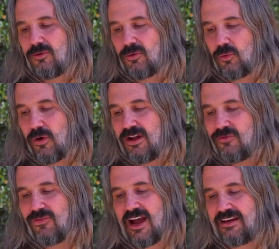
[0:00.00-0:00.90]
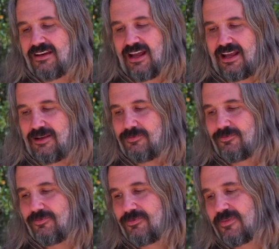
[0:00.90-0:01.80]
One fine day,
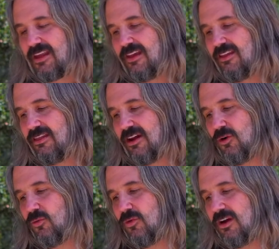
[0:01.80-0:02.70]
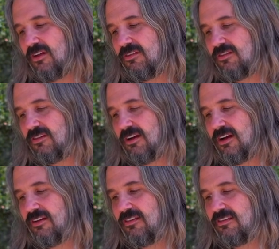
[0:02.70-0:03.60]
there was
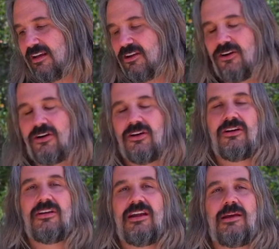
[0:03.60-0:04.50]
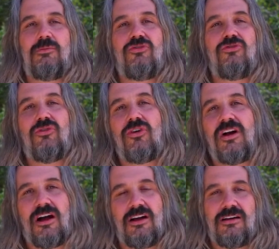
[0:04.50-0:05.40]
a seeker named
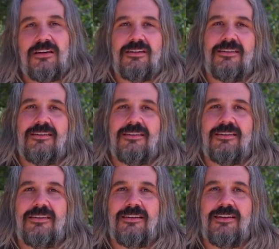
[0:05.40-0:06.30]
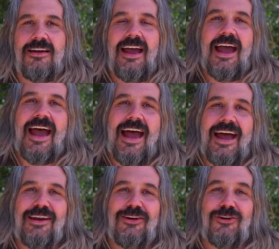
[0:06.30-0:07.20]
Shuka.
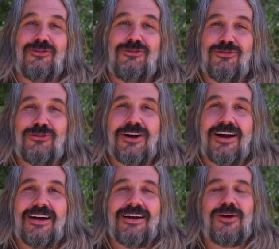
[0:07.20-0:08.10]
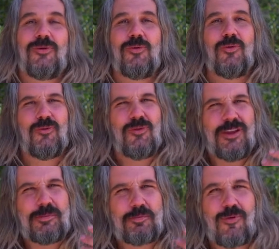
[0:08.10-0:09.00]
And Shuka
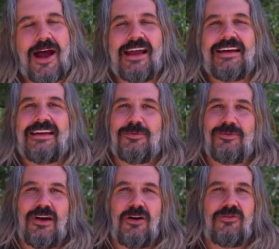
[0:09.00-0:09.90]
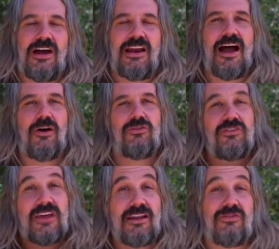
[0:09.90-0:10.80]
really prided himself on how
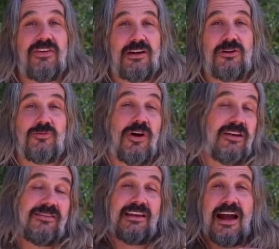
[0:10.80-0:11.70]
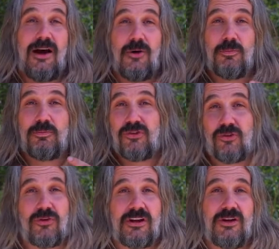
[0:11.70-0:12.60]
sattvic he was and how
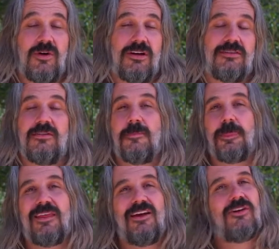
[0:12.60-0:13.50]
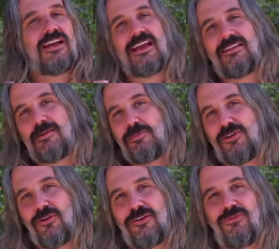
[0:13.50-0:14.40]
pure he was. He only ate the
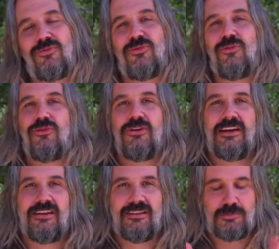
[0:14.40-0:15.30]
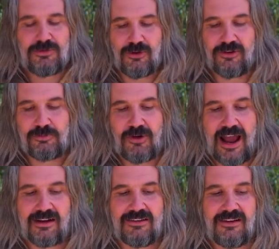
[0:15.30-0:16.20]
purest food and did the purest
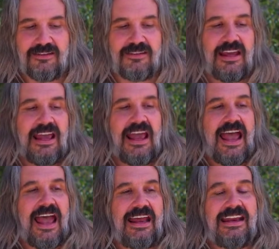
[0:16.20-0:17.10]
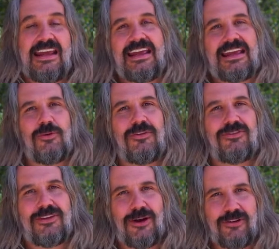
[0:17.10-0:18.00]
practice. And he
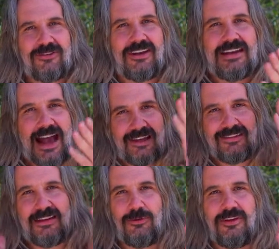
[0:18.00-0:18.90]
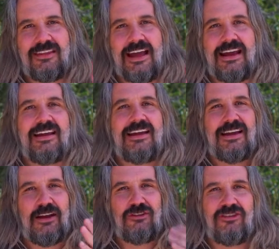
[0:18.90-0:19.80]
was, you know, a sannyasi with like
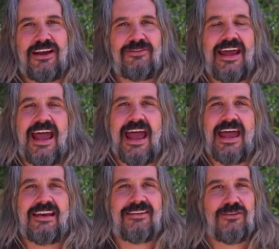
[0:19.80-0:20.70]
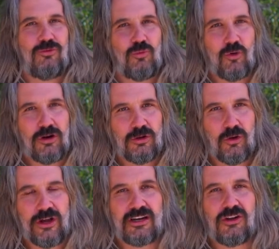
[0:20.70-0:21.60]
a shaved head and just wore a
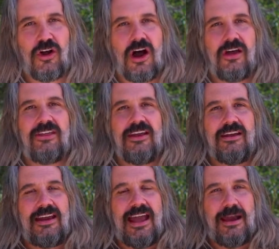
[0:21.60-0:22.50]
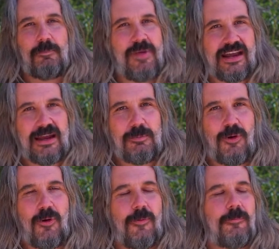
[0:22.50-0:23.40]
loincloth and had a begging
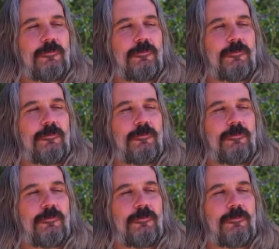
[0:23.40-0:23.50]
bowl.